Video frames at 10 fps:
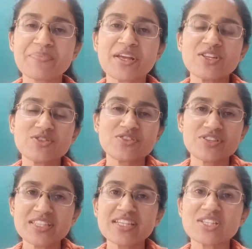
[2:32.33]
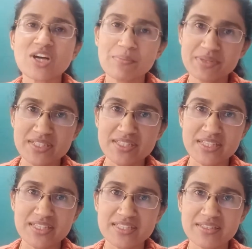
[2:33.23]
So there are 6
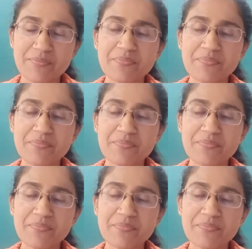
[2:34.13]
competencies.